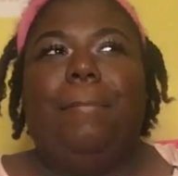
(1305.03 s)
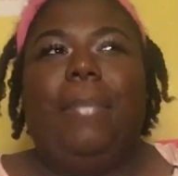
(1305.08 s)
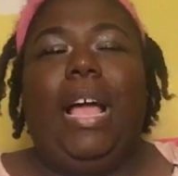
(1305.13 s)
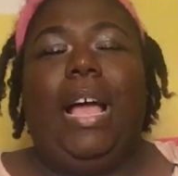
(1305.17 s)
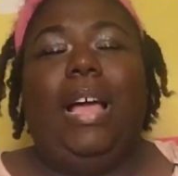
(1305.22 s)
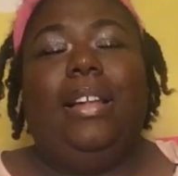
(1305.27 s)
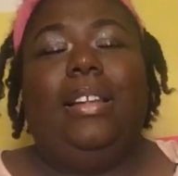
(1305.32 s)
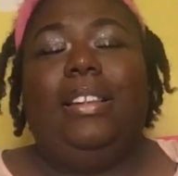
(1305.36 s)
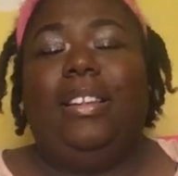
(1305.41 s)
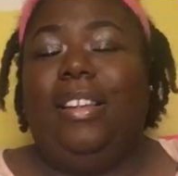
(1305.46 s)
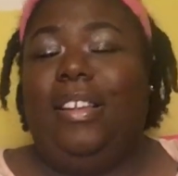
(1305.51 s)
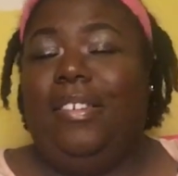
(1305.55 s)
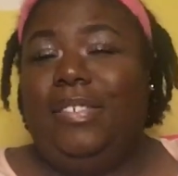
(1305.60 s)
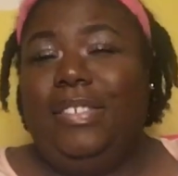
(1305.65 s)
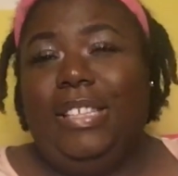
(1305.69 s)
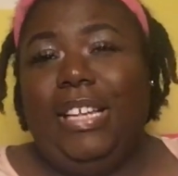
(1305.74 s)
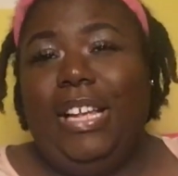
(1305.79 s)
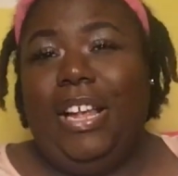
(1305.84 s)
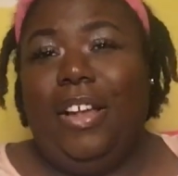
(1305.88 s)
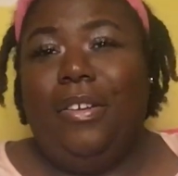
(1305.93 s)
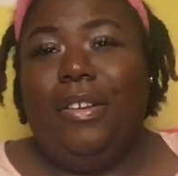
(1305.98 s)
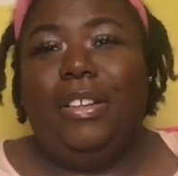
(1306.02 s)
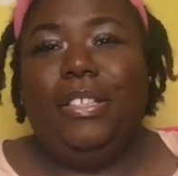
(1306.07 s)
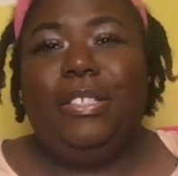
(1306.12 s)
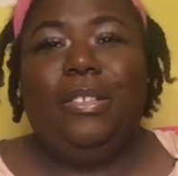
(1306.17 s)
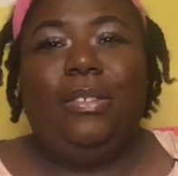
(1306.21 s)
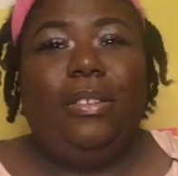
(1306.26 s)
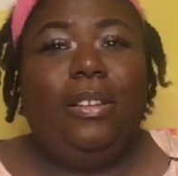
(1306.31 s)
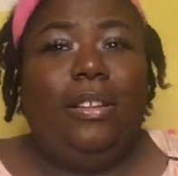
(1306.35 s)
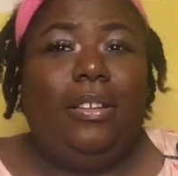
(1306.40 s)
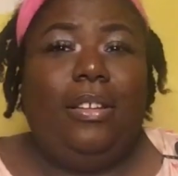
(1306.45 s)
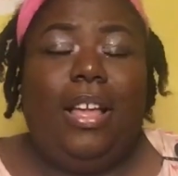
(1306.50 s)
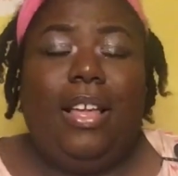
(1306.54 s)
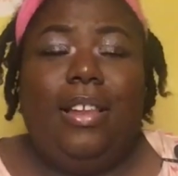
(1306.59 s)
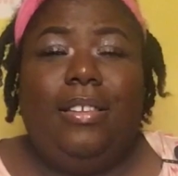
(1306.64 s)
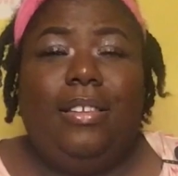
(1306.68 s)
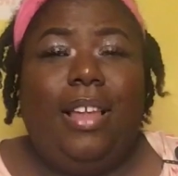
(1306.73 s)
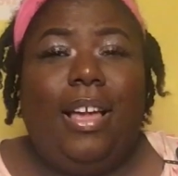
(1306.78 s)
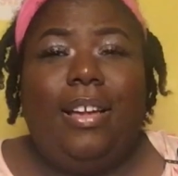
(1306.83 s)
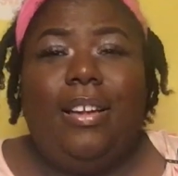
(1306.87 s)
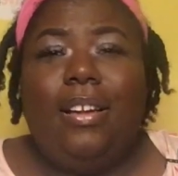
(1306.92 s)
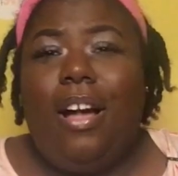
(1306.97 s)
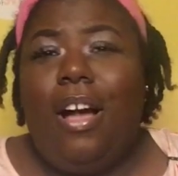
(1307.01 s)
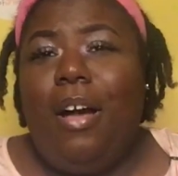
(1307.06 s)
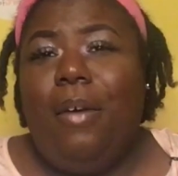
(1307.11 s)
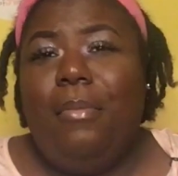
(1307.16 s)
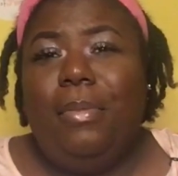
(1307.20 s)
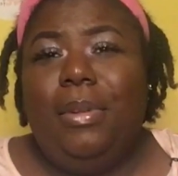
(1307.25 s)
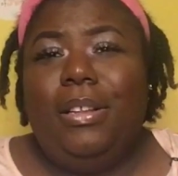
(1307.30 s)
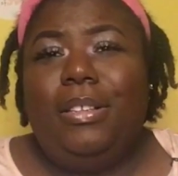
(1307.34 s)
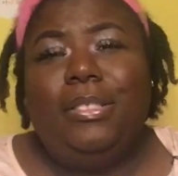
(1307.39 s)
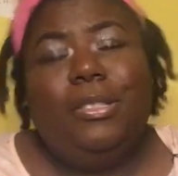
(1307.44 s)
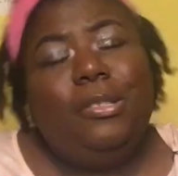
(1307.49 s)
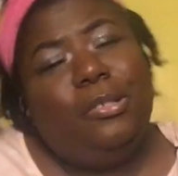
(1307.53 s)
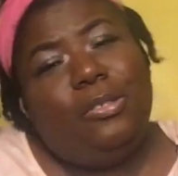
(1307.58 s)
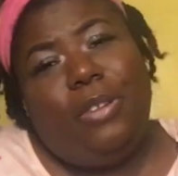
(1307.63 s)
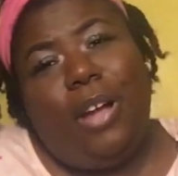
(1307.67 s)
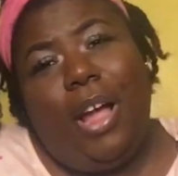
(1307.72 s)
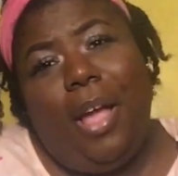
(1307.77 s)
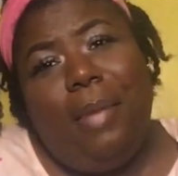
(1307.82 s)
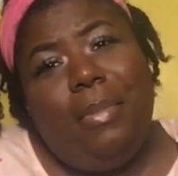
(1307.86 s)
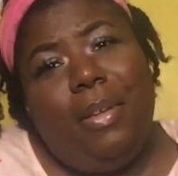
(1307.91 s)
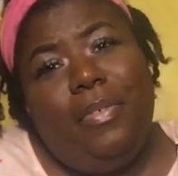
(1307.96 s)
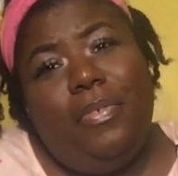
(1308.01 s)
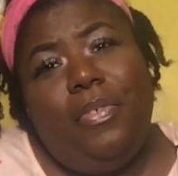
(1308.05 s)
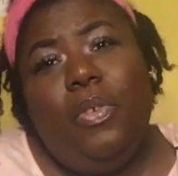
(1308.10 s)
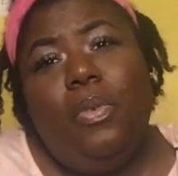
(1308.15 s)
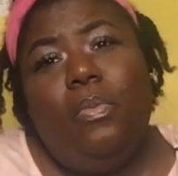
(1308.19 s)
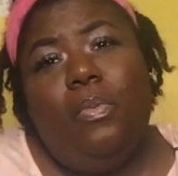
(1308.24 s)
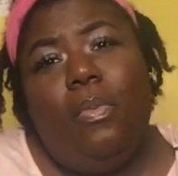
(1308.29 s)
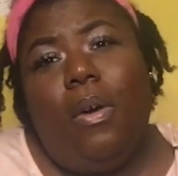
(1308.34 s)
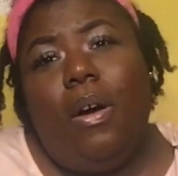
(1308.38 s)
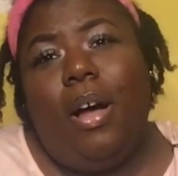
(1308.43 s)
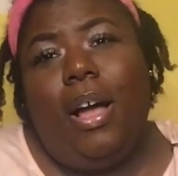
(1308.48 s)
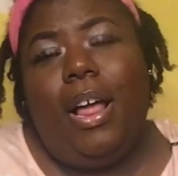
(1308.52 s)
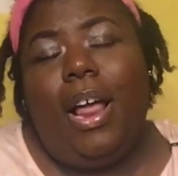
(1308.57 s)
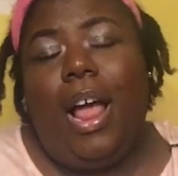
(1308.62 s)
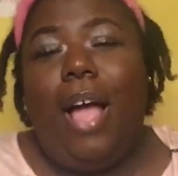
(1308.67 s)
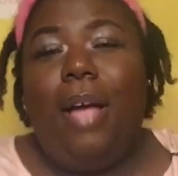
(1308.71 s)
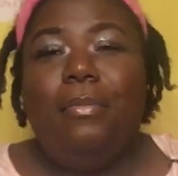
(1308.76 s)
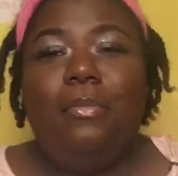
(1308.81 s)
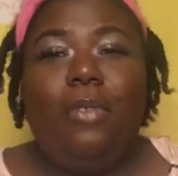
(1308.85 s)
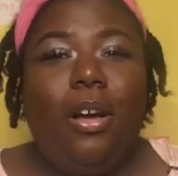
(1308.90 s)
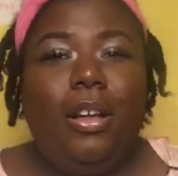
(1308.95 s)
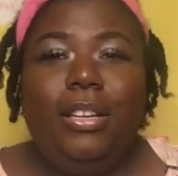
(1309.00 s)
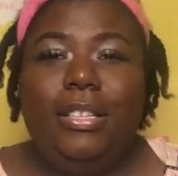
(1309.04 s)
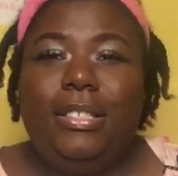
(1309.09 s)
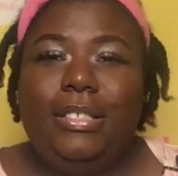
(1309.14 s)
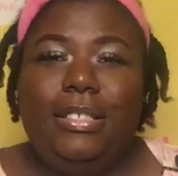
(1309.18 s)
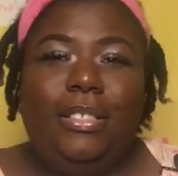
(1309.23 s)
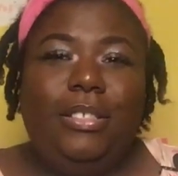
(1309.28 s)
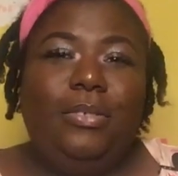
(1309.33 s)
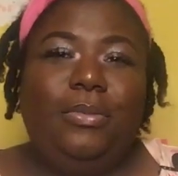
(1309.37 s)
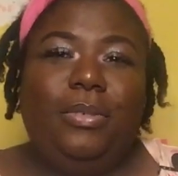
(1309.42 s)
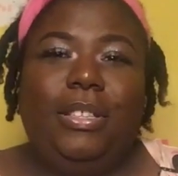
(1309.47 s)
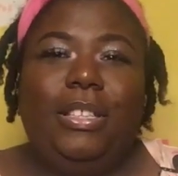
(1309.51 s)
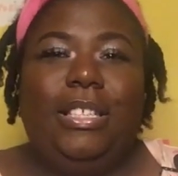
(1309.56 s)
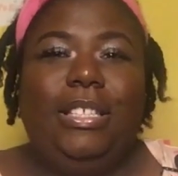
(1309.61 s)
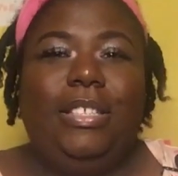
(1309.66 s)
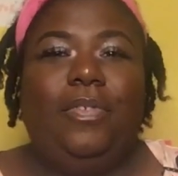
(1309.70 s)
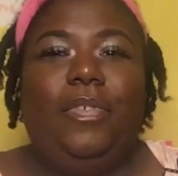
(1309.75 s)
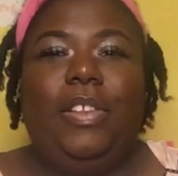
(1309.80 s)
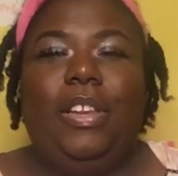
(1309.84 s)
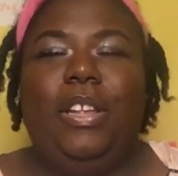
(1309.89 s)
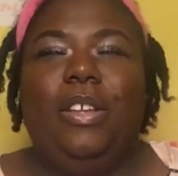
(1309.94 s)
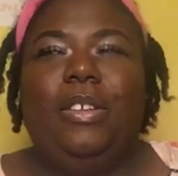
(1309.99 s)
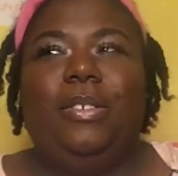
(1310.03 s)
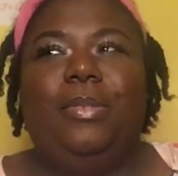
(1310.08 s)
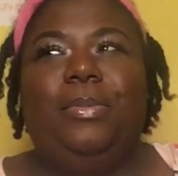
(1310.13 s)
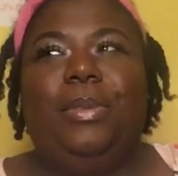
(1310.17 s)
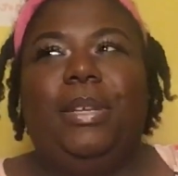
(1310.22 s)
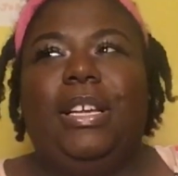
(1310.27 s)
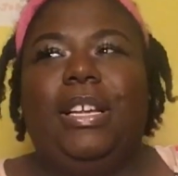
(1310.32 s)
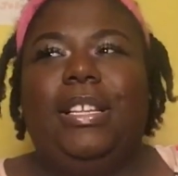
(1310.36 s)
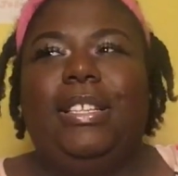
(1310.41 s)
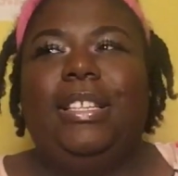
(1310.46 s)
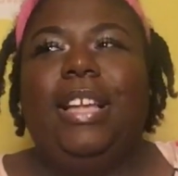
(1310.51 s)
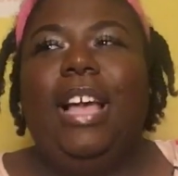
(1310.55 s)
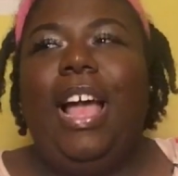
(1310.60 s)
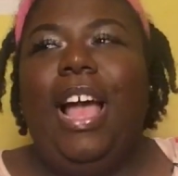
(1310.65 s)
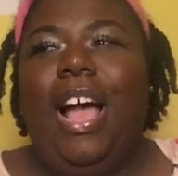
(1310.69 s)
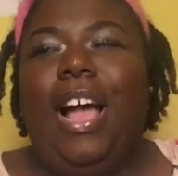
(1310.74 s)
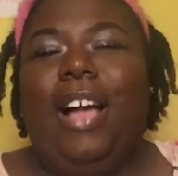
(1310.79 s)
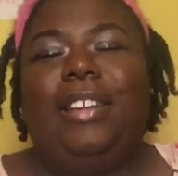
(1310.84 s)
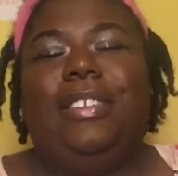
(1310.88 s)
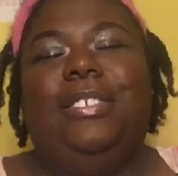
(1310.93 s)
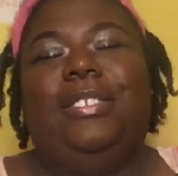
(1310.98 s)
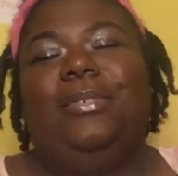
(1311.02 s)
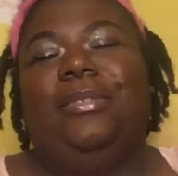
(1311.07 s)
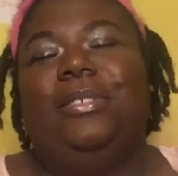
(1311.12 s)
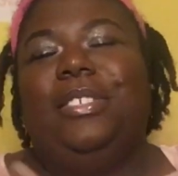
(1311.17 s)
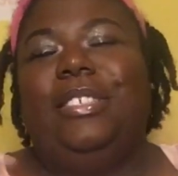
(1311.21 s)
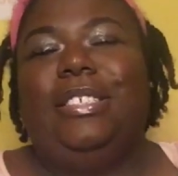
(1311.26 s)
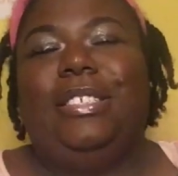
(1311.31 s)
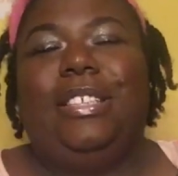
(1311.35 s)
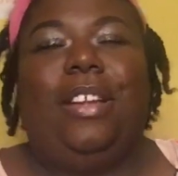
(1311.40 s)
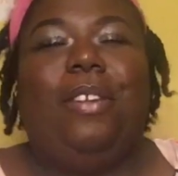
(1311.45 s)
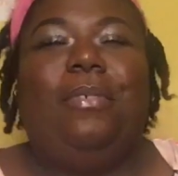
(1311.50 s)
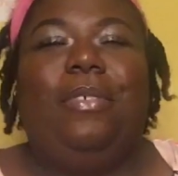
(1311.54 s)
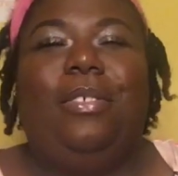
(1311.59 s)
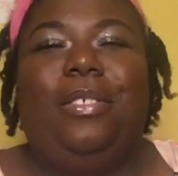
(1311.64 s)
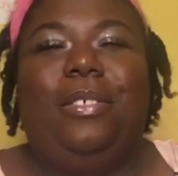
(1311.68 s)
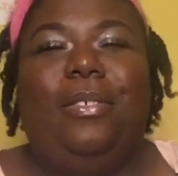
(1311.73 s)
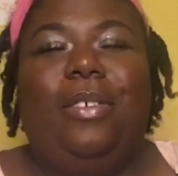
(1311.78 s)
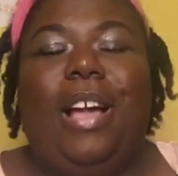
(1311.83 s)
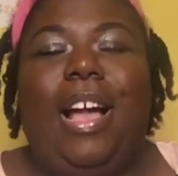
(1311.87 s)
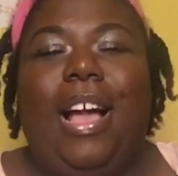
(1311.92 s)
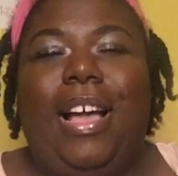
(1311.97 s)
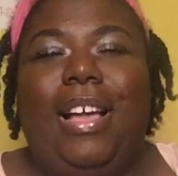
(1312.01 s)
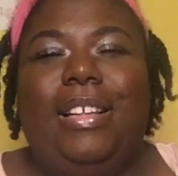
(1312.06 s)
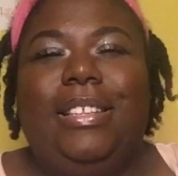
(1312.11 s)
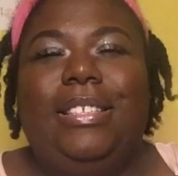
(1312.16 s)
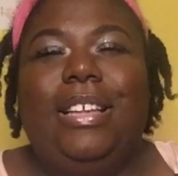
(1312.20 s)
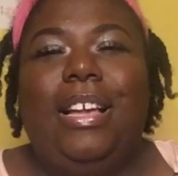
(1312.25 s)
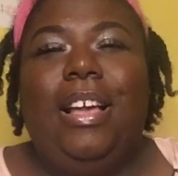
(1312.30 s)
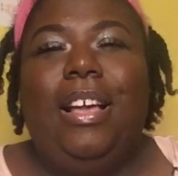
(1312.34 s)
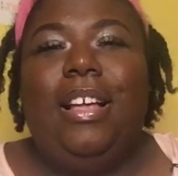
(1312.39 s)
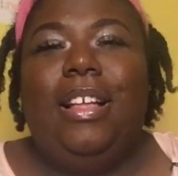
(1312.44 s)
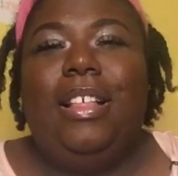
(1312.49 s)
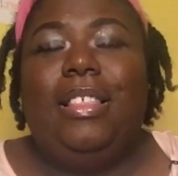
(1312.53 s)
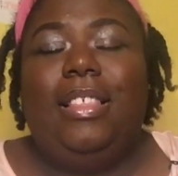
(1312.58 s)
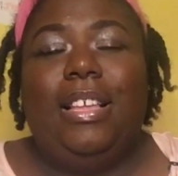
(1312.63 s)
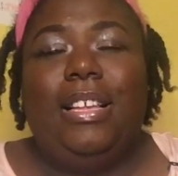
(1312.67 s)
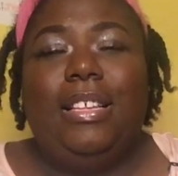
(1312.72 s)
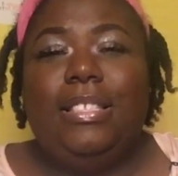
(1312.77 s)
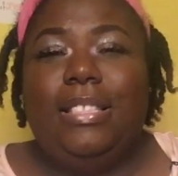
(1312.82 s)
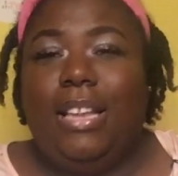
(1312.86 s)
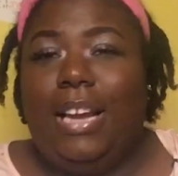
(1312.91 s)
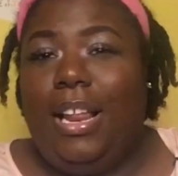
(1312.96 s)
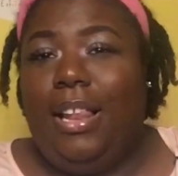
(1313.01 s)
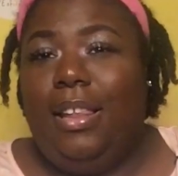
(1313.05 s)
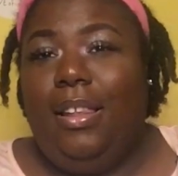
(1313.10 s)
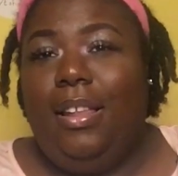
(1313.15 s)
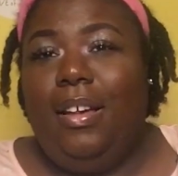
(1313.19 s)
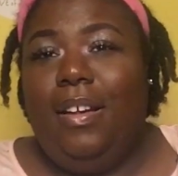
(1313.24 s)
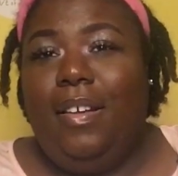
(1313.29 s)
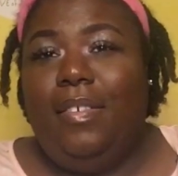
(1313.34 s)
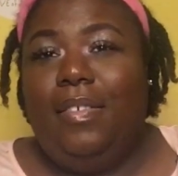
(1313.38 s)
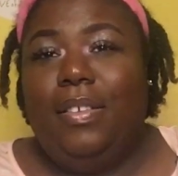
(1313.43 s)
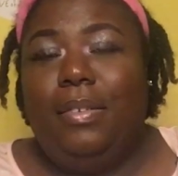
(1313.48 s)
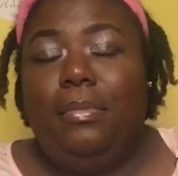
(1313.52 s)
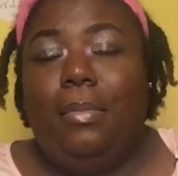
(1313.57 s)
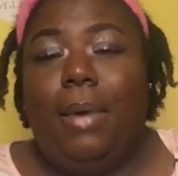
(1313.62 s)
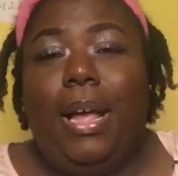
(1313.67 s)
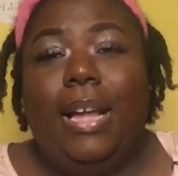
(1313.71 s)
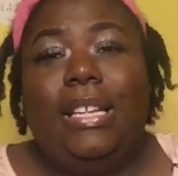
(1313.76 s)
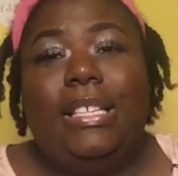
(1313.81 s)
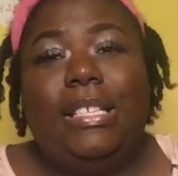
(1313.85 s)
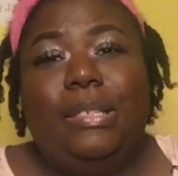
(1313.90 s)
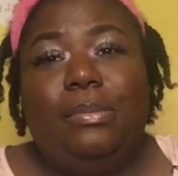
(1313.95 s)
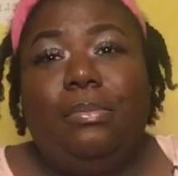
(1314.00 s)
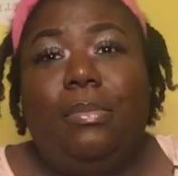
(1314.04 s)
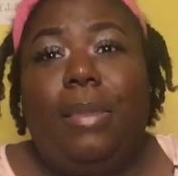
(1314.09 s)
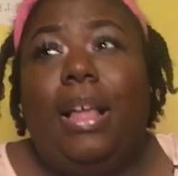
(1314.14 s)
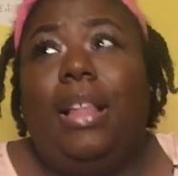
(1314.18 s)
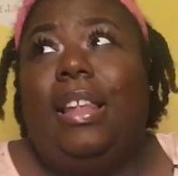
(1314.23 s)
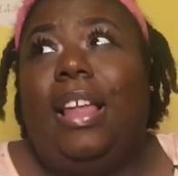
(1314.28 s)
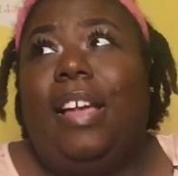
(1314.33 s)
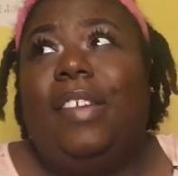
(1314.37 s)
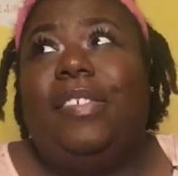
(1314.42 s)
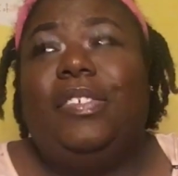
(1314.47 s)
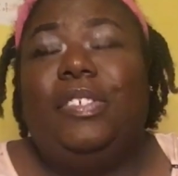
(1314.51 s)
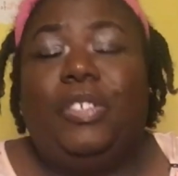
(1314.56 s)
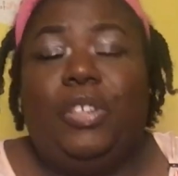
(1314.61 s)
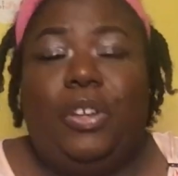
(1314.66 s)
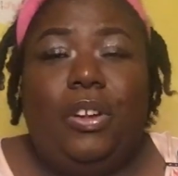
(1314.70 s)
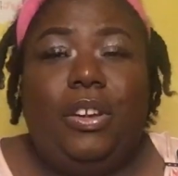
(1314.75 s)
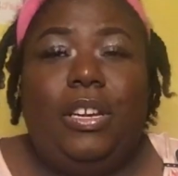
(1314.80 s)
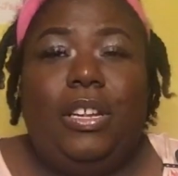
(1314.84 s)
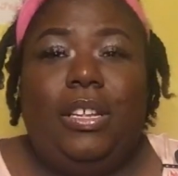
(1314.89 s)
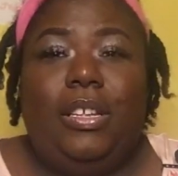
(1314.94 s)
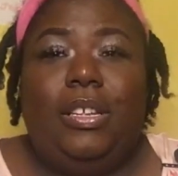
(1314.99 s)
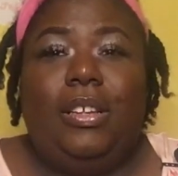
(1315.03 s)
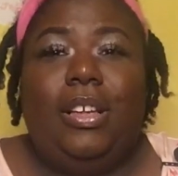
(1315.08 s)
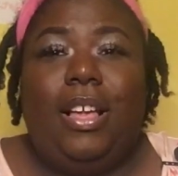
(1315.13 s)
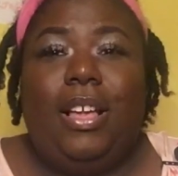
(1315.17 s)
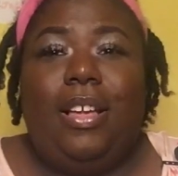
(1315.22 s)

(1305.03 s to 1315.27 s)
I'd love to hear it. So, and like, comment, and subscribe if you want. I'm honestly doing these videos because I just want to share with you guys things that I love in my life journey